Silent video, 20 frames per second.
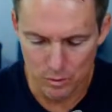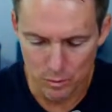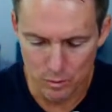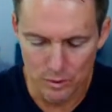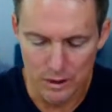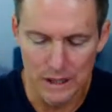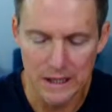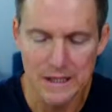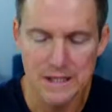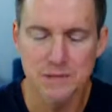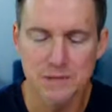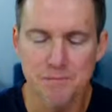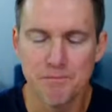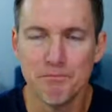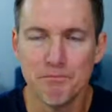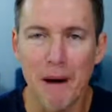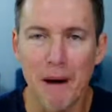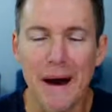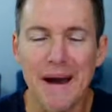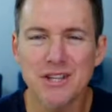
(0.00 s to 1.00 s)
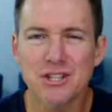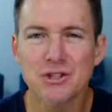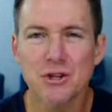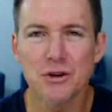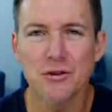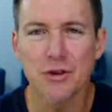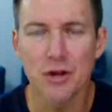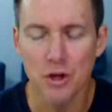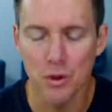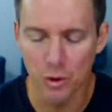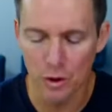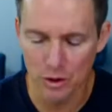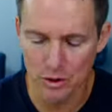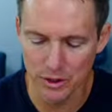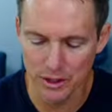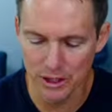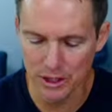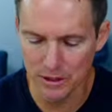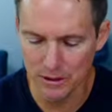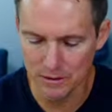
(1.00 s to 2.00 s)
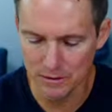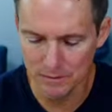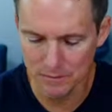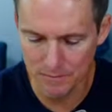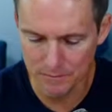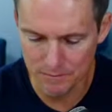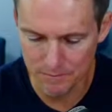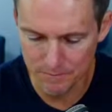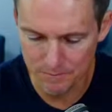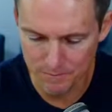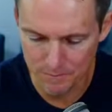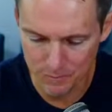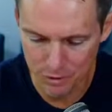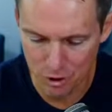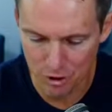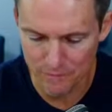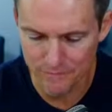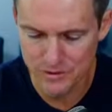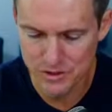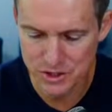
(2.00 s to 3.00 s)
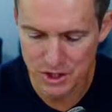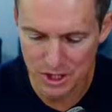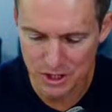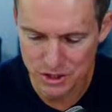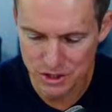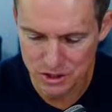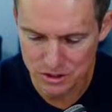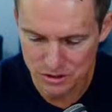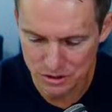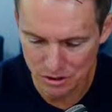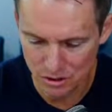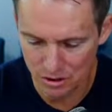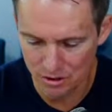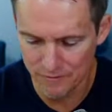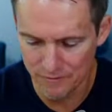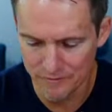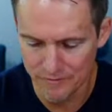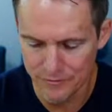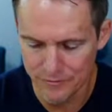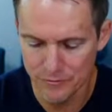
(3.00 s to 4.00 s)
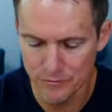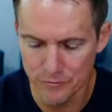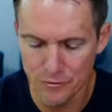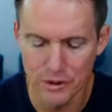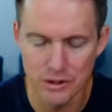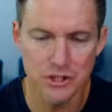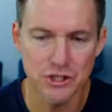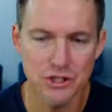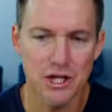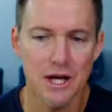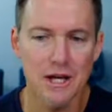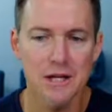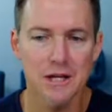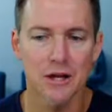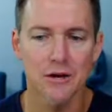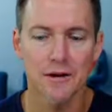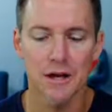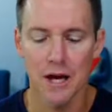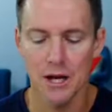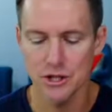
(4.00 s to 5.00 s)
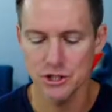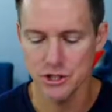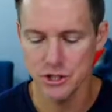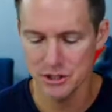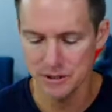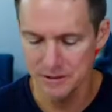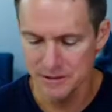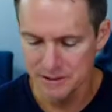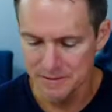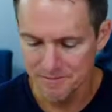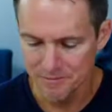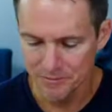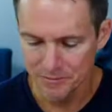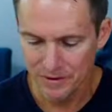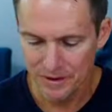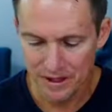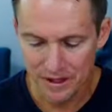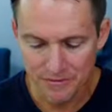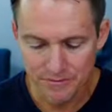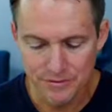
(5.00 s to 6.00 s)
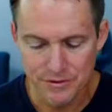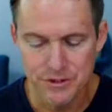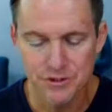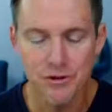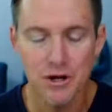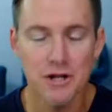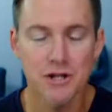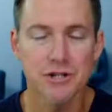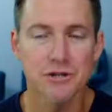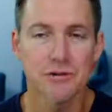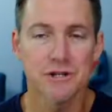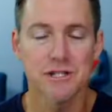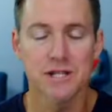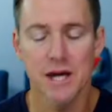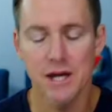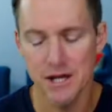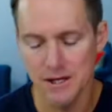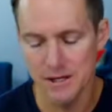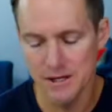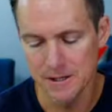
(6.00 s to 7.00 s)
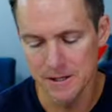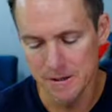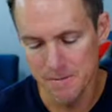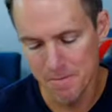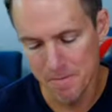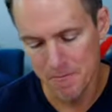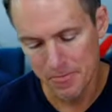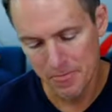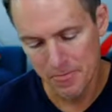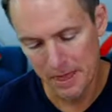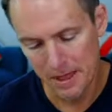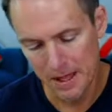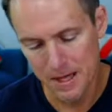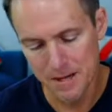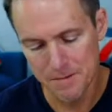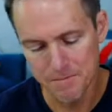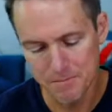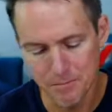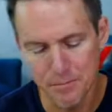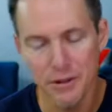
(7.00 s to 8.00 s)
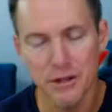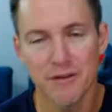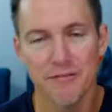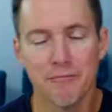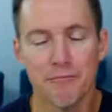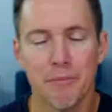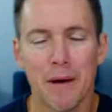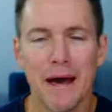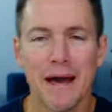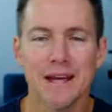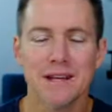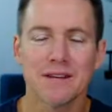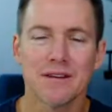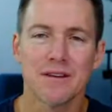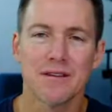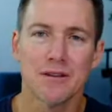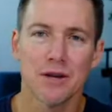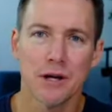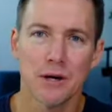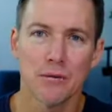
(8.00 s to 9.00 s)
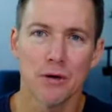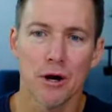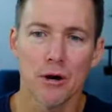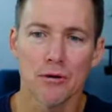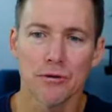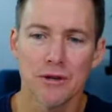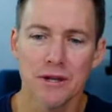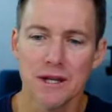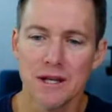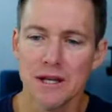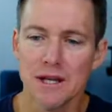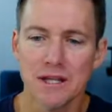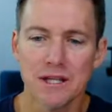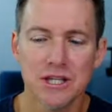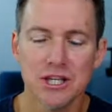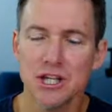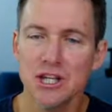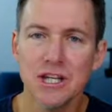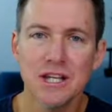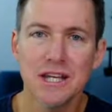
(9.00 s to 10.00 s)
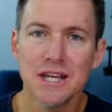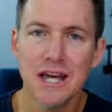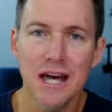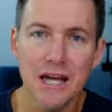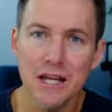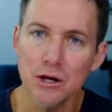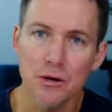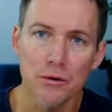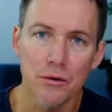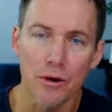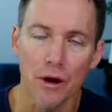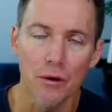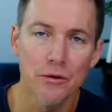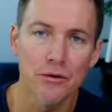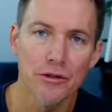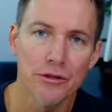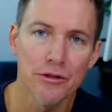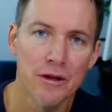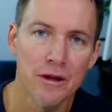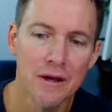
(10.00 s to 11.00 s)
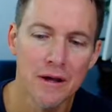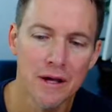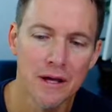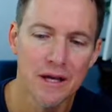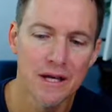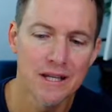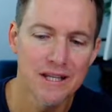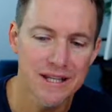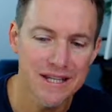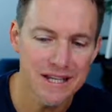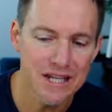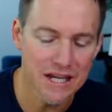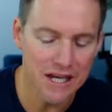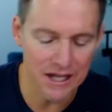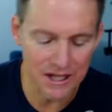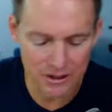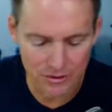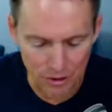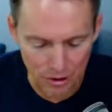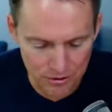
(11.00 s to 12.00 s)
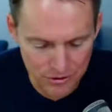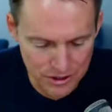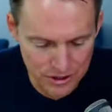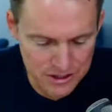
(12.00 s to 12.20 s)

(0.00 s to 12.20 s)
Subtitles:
it's based on the quality conversation of real estate, location, infrastructure, and tenant. But you've banked the growth. You didn't get growth. You didn't get growth. It's